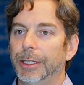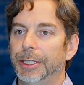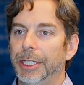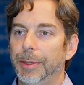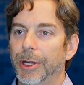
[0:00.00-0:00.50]

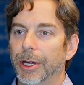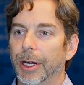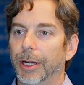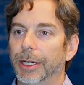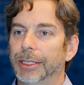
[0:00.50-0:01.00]

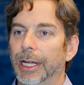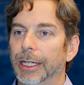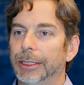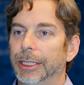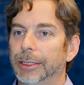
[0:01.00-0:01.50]
GDPR is
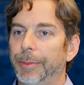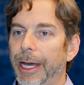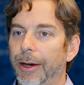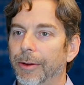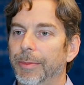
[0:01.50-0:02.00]
not just
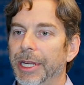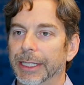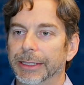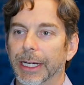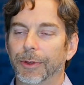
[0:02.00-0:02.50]
about meeting a
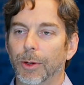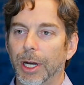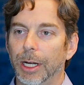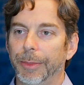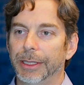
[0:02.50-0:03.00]
set of
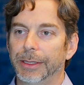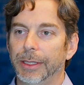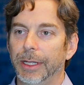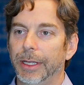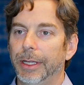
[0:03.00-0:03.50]
requirements,
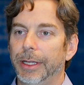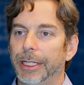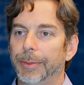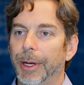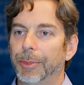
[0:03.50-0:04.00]

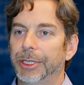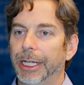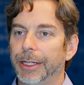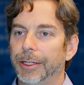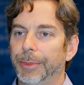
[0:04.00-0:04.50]
it's about
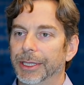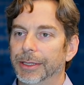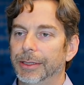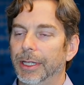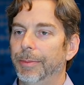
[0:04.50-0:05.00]
protecting your
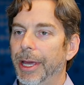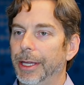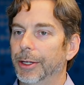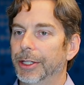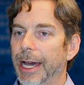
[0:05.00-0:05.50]
business and
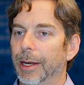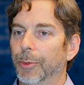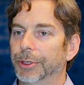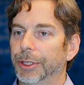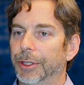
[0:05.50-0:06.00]
making your data
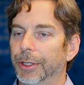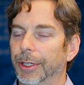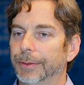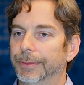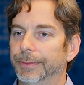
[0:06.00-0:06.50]
more
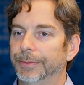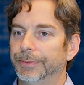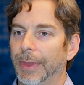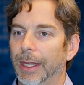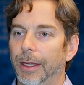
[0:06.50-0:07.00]
secure.
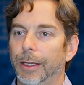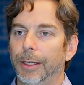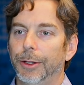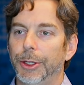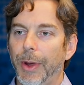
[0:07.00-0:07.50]

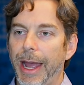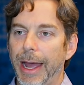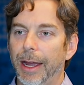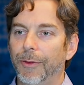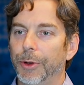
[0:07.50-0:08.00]
Do you
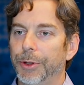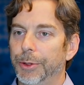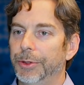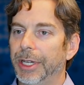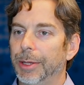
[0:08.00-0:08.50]
have or
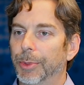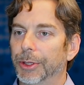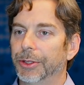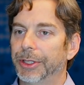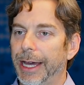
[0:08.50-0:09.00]
use any
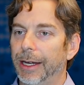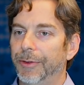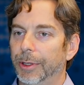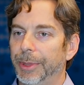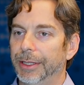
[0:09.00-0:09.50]
personal data of
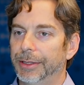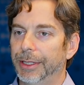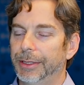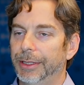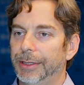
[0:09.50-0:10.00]
European
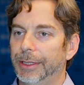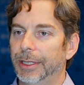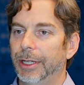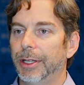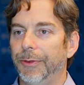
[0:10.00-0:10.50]
citizens?
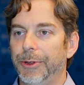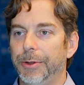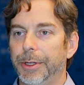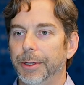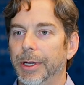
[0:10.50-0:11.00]
If you
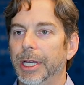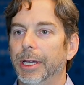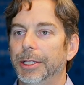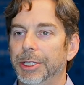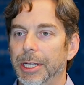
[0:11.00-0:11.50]
do,
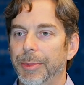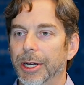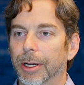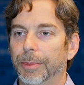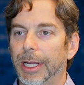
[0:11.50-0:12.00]

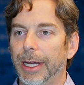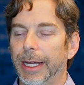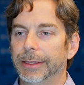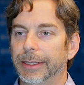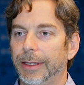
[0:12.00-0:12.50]
GDPR
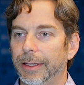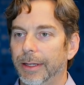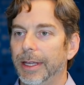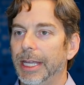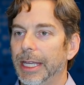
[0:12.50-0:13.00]
applies,
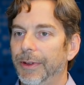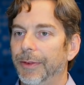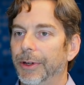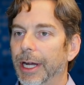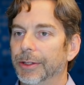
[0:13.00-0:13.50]
even
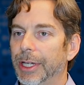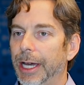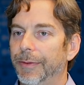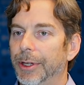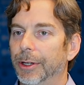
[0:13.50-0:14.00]
if you're
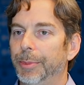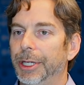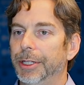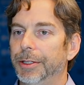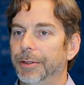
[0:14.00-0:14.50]
outside of the
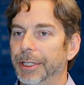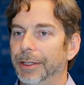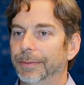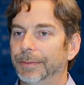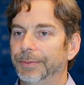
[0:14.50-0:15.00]
European Union.